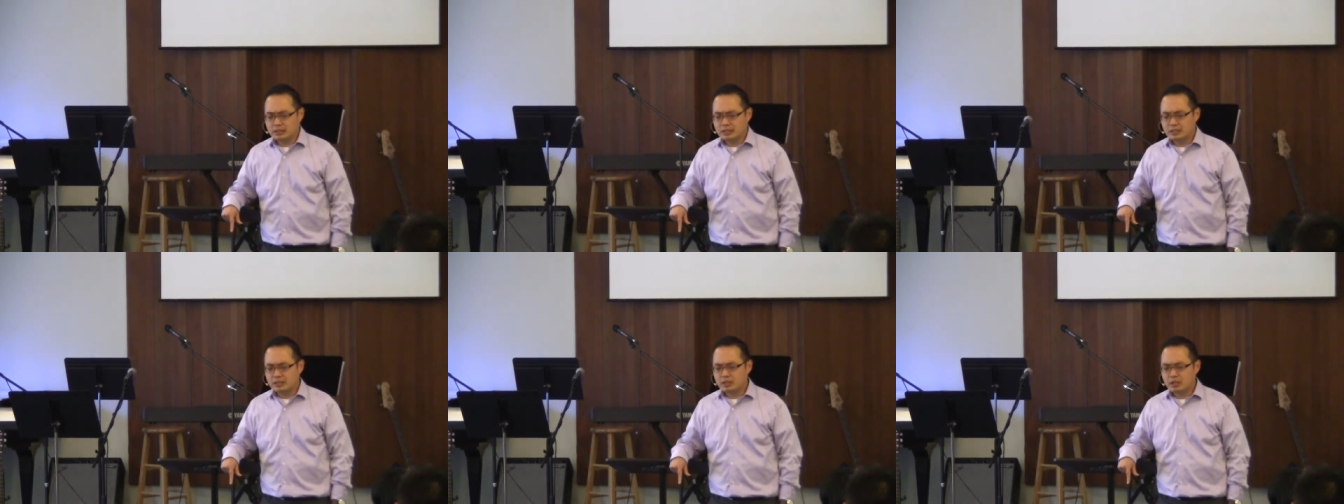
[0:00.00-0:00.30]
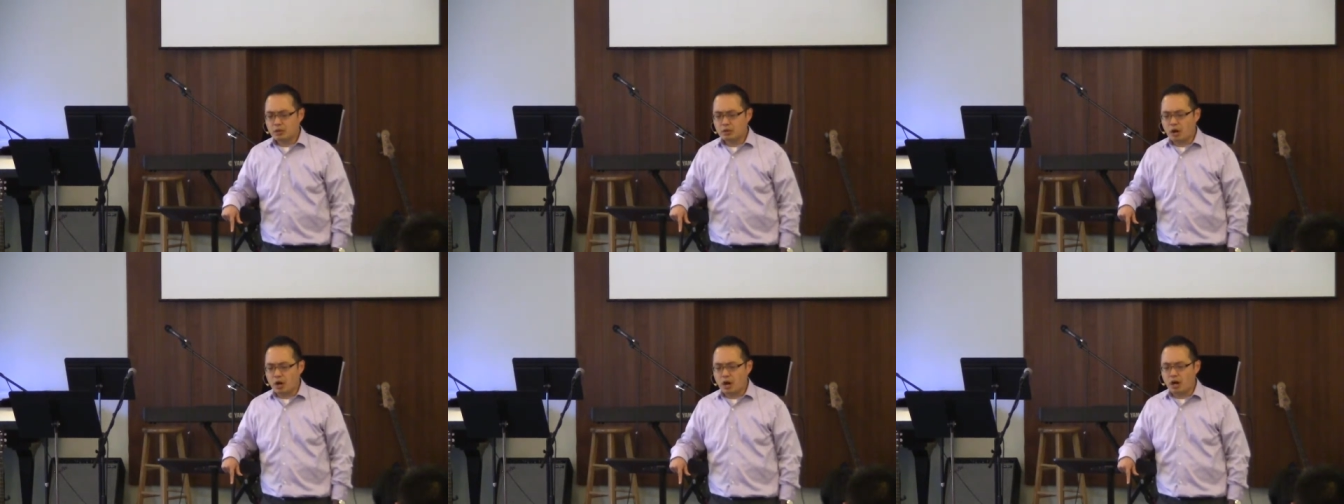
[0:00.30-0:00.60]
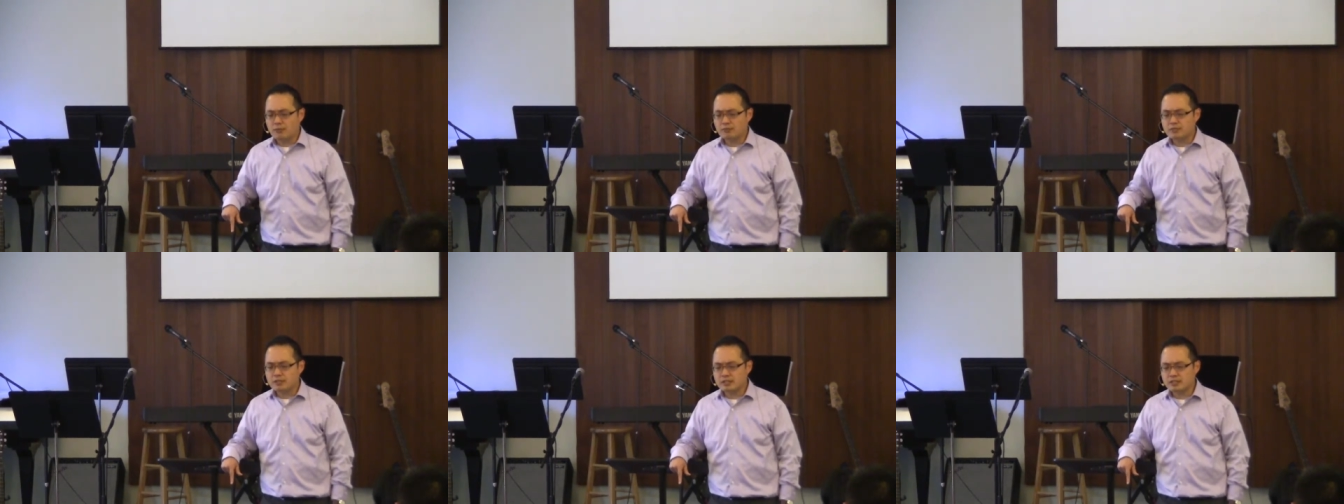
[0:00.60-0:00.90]
you know,
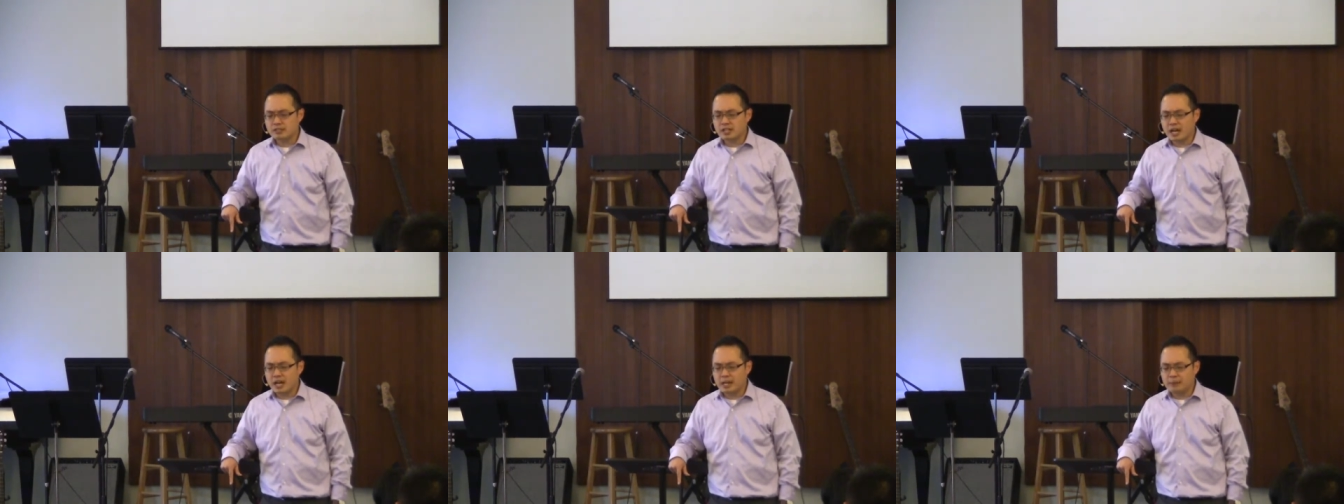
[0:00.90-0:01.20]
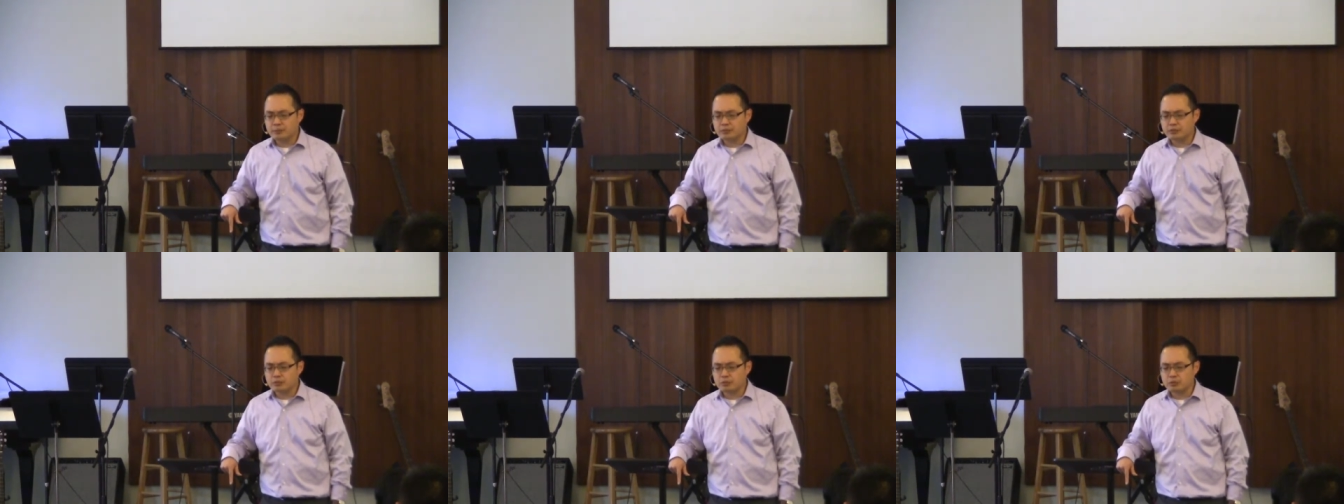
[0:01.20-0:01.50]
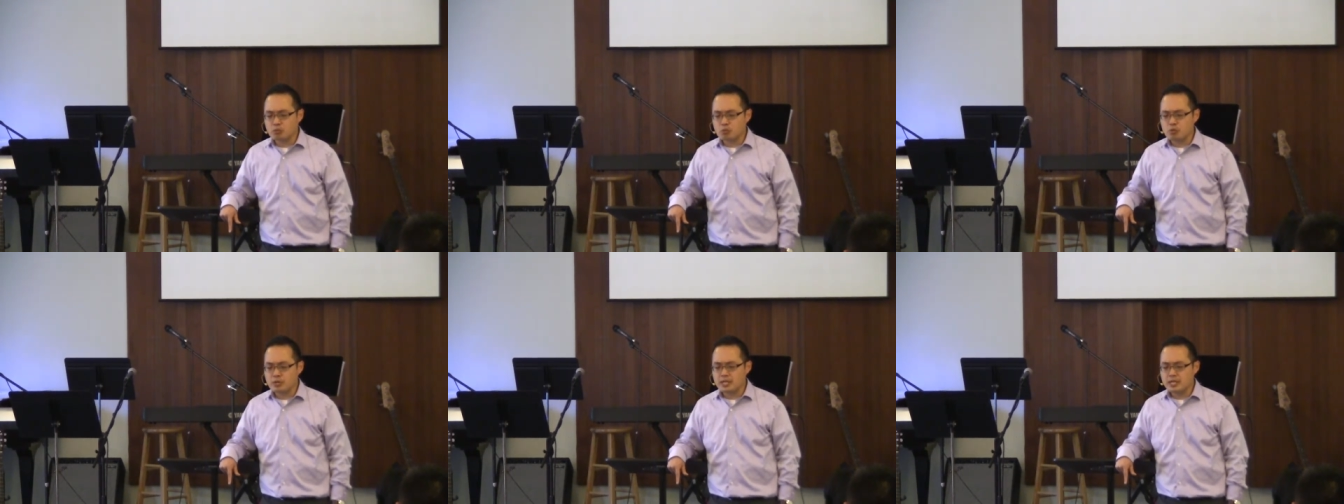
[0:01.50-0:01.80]
oftentimes
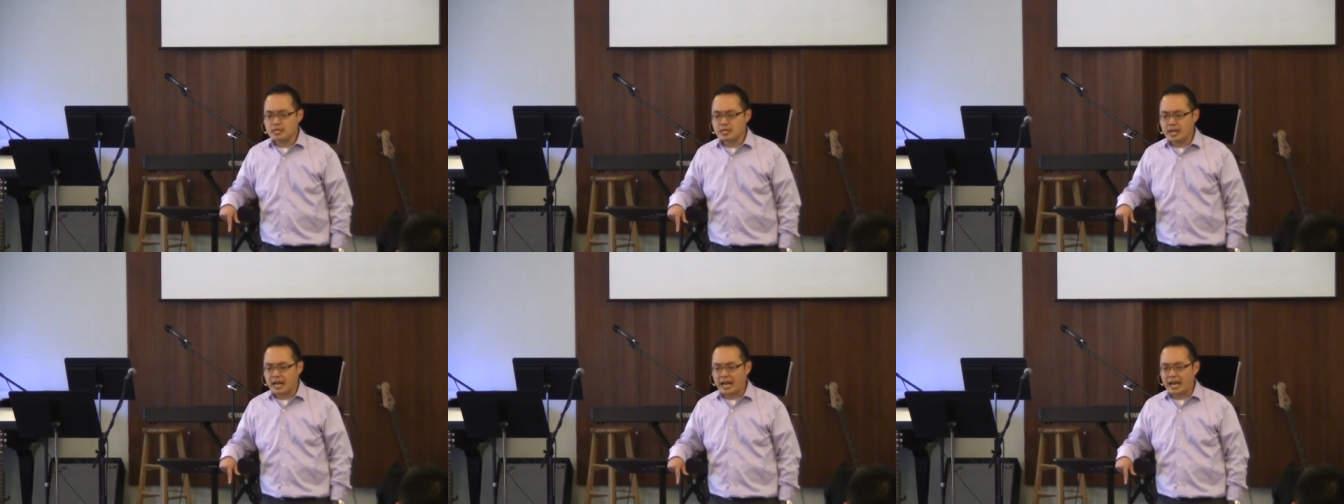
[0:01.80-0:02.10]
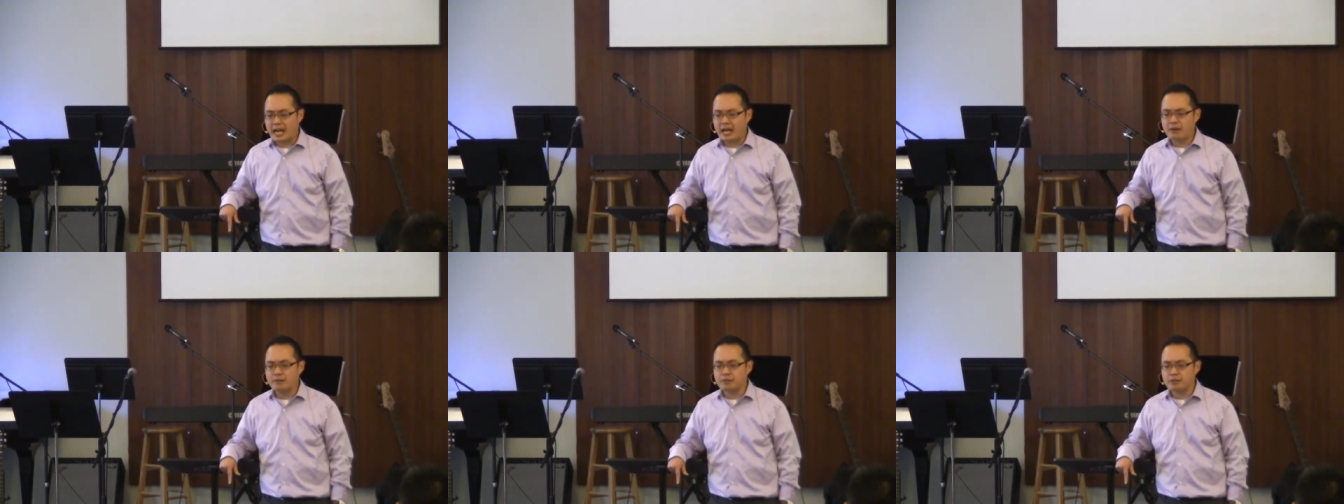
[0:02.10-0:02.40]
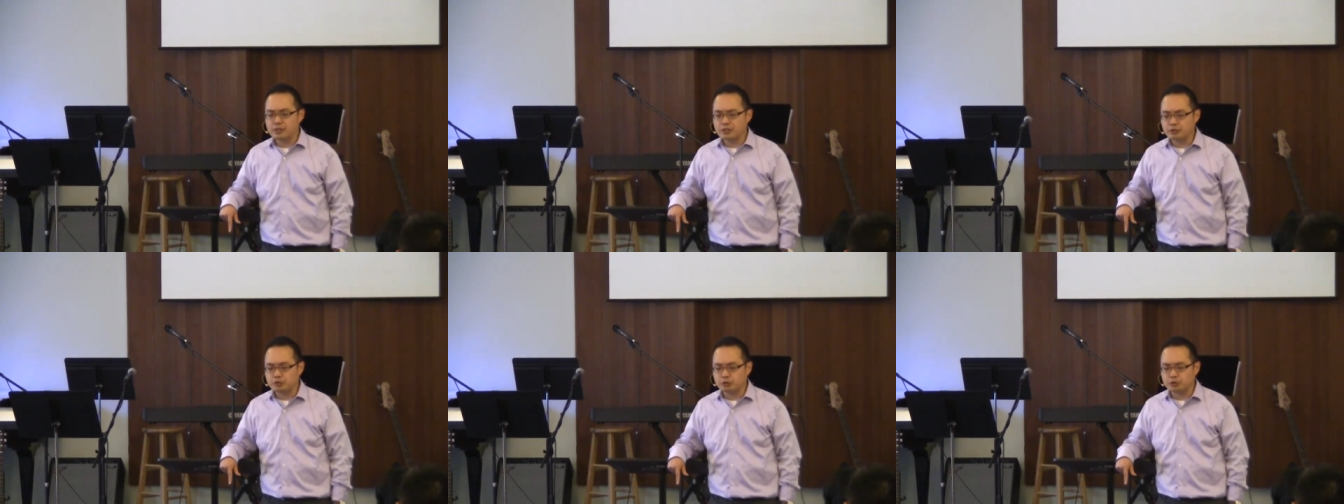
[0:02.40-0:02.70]
we have
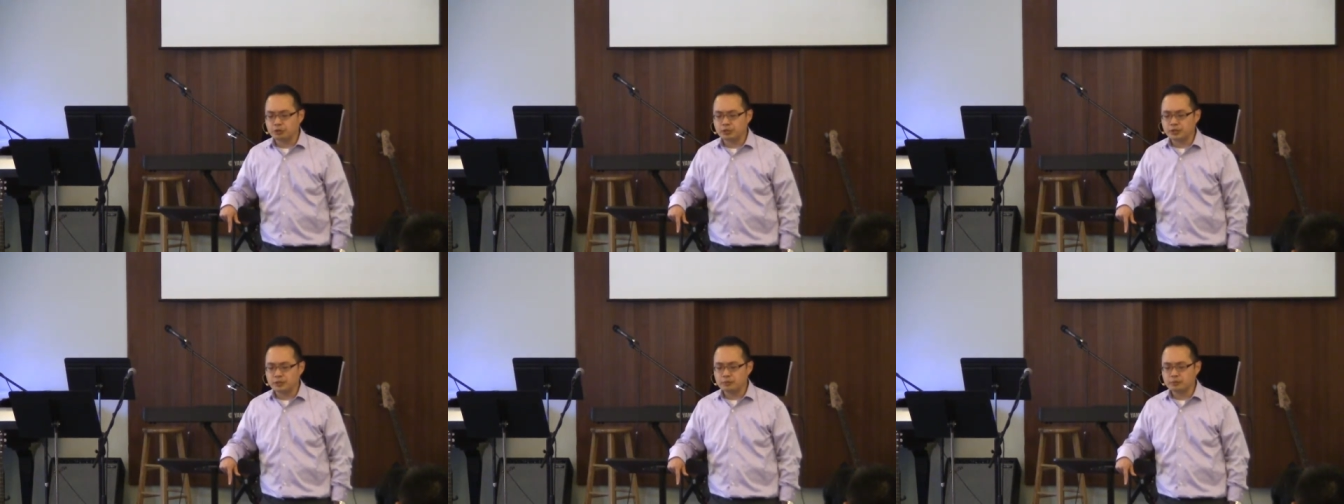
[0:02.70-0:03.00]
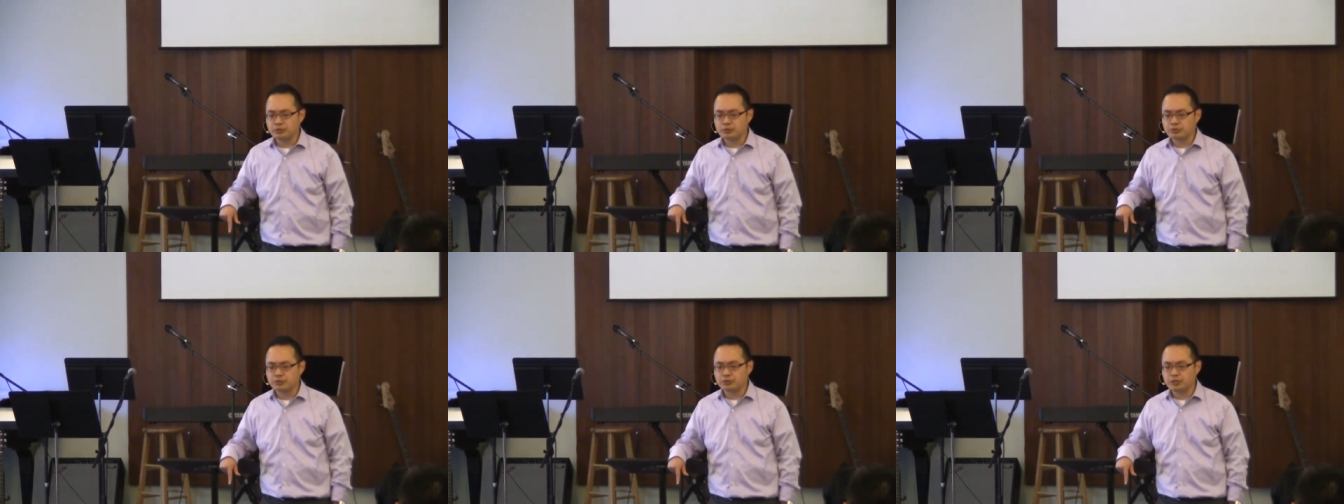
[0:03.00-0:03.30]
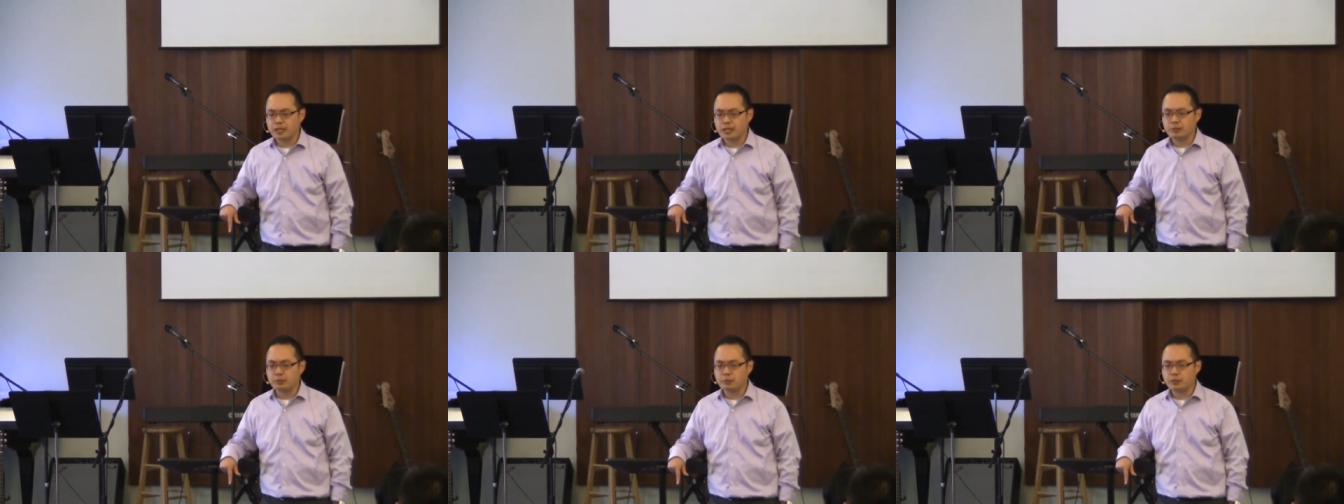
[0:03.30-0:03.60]
these dreams
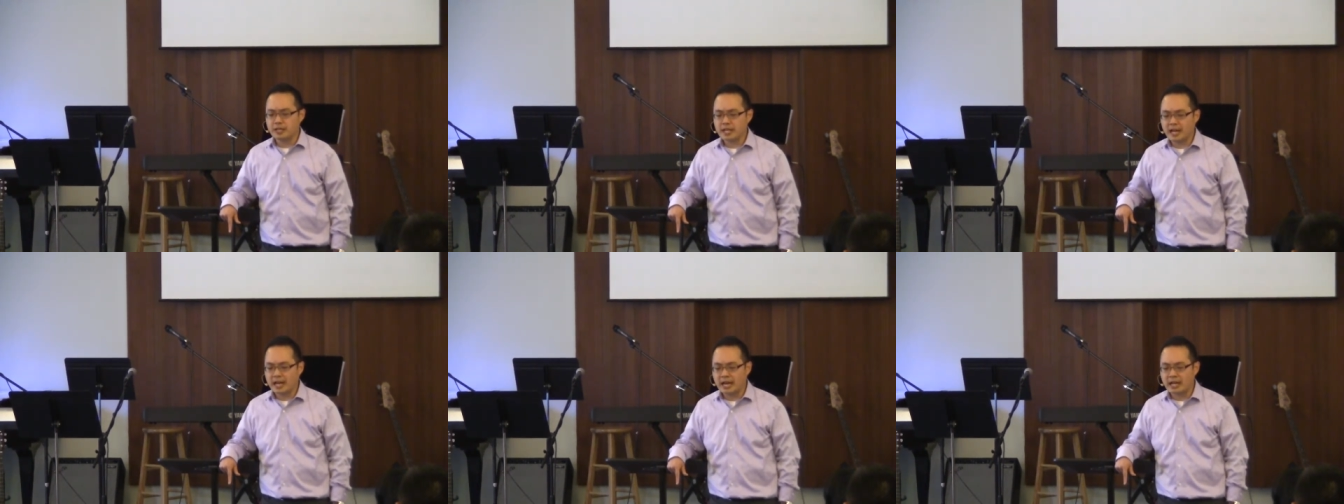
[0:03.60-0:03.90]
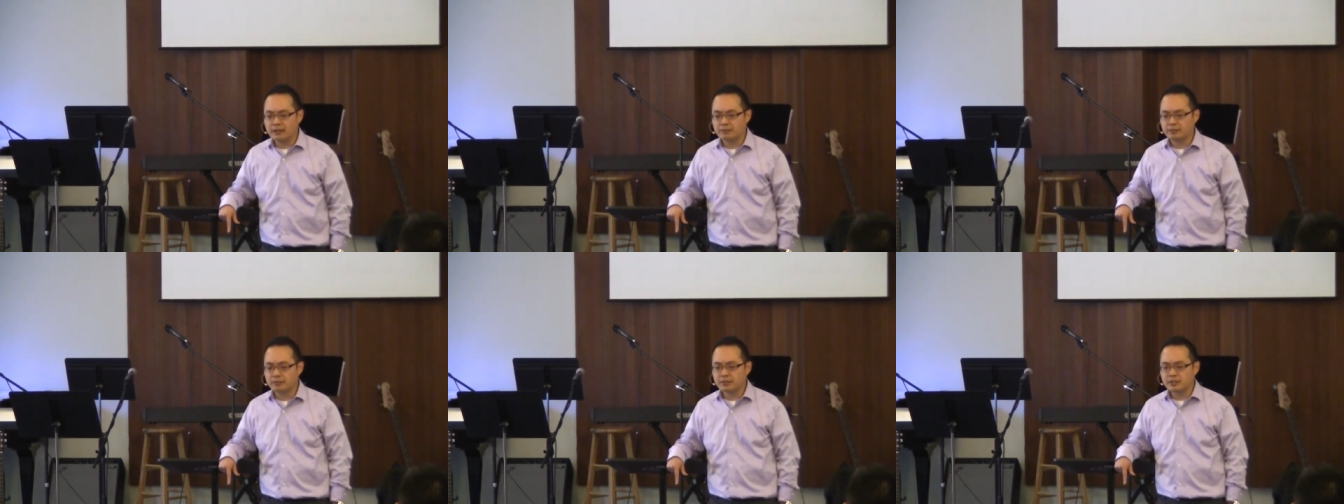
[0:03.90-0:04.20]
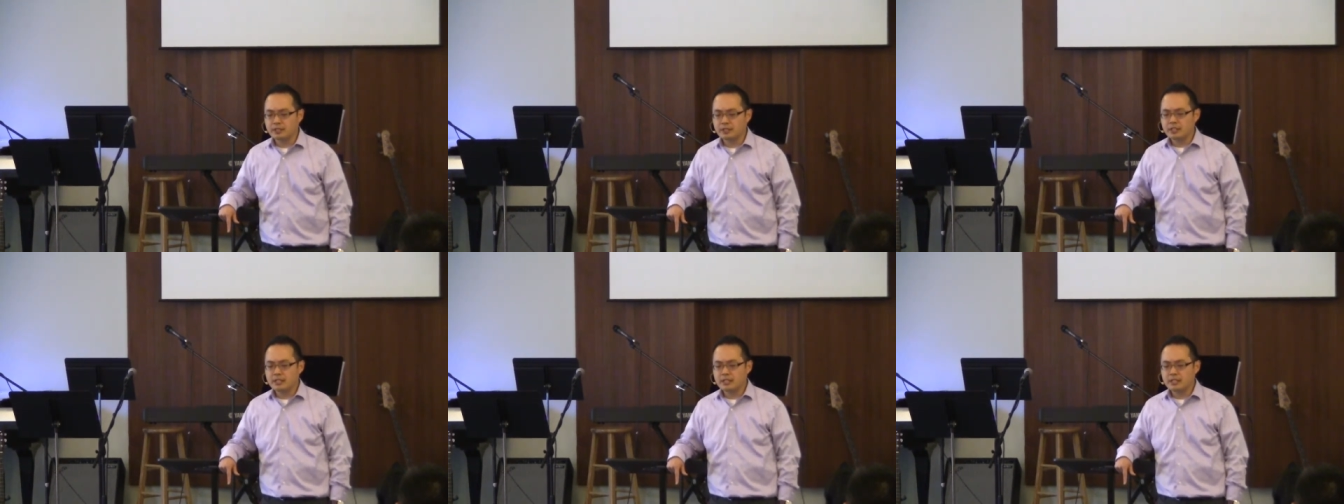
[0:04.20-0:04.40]
and we have